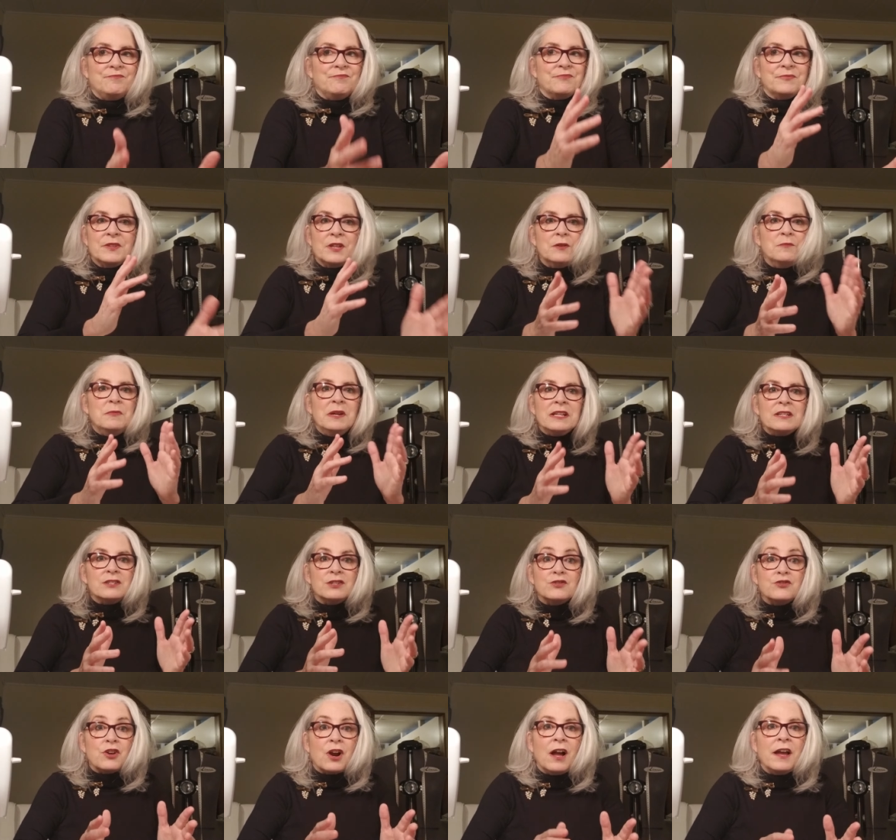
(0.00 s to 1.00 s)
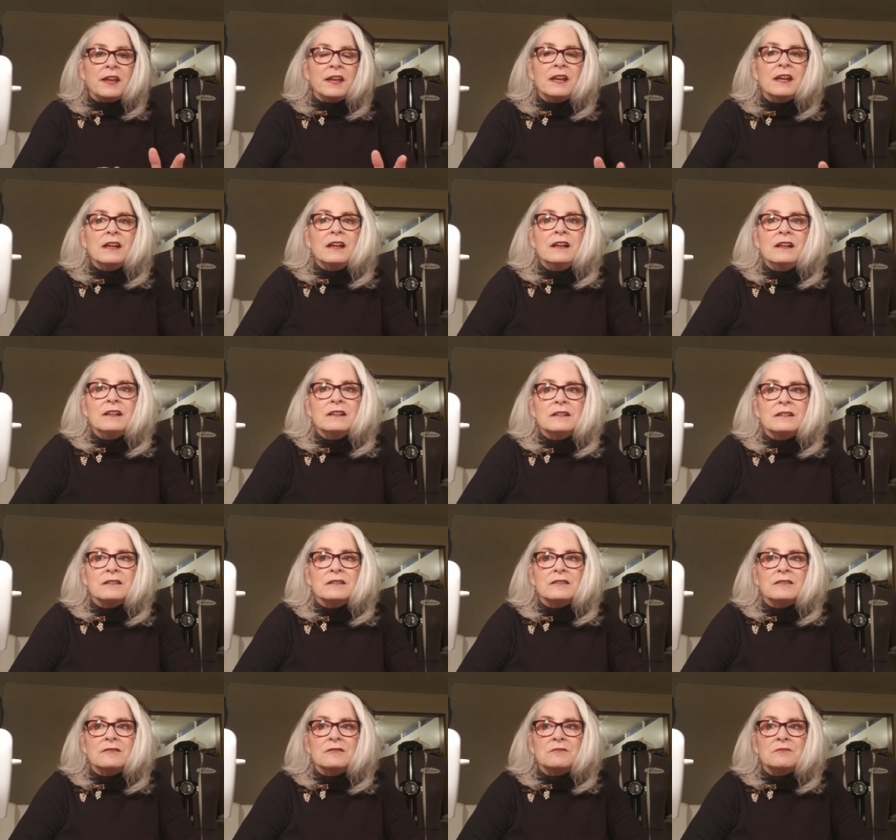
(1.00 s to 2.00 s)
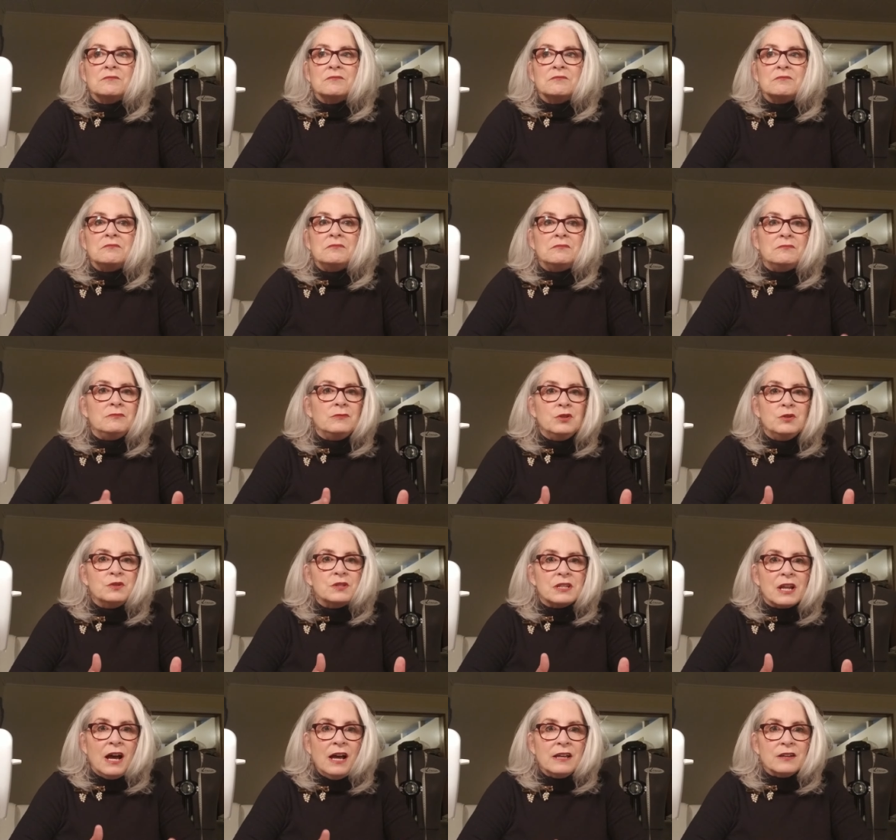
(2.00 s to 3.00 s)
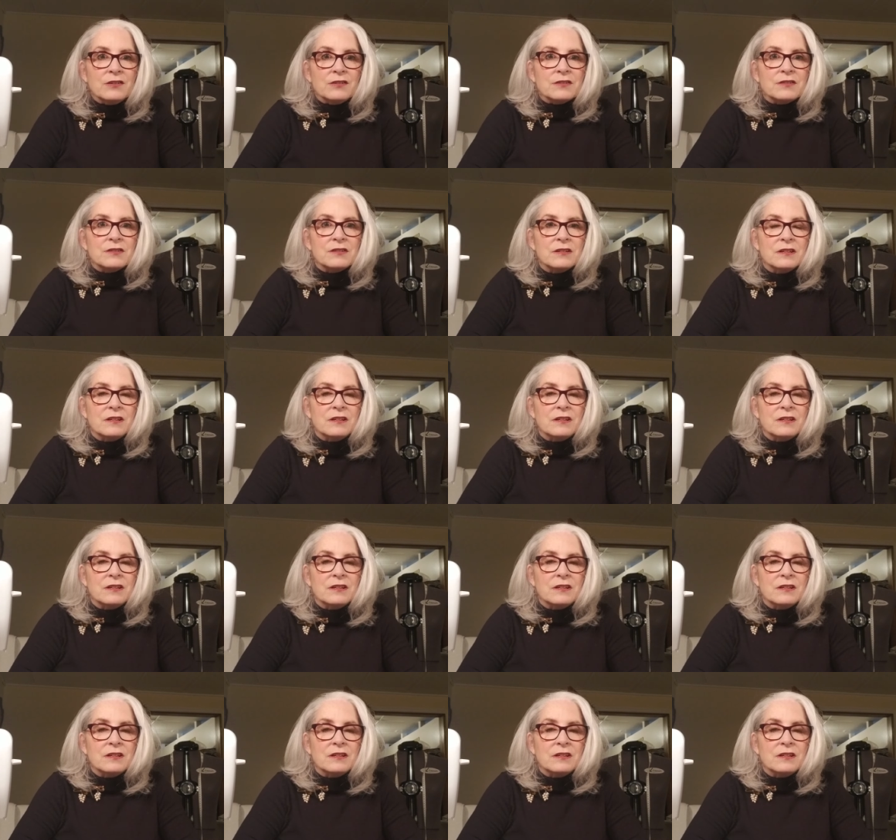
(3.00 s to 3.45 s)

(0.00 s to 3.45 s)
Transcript: commit to trying new styles.